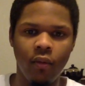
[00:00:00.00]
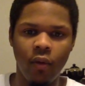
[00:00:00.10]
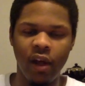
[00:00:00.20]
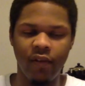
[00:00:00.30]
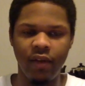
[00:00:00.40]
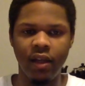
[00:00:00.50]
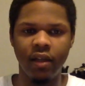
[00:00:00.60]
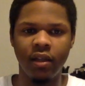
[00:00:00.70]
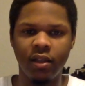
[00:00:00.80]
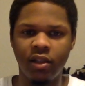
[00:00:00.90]
if he can
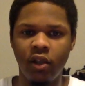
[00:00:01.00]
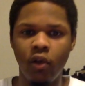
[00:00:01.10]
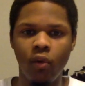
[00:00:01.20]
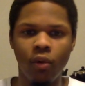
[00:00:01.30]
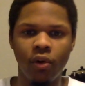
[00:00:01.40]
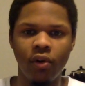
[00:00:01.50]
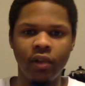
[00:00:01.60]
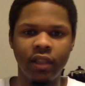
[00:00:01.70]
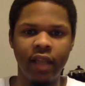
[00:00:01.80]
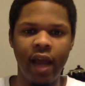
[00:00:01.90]
continue to work on
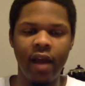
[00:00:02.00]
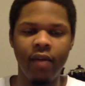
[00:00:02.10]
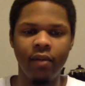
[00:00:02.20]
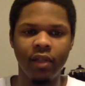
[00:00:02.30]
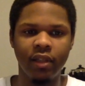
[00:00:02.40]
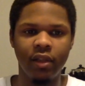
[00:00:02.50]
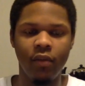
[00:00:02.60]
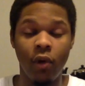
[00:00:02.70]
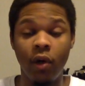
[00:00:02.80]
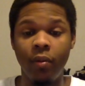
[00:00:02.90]
this game, because it
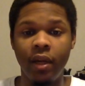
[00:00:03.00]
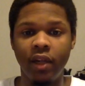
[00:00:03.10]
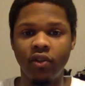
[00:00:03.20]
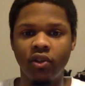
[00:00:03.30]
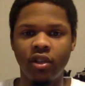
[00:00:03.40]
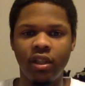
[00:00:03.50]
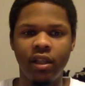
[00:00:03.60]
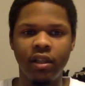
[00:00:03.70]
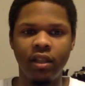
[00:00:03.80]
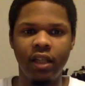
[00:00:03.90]
will be interesting
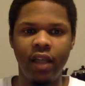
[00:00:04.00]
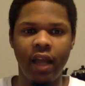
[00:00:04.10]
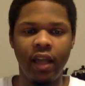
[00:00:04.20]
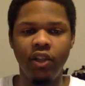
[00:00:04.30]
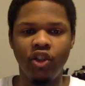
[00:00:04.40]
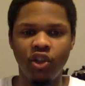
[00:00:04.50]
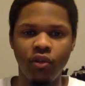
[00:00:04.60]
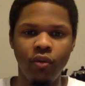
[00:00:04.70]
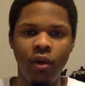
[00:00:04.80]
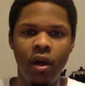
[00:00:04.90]
to see, can he shoot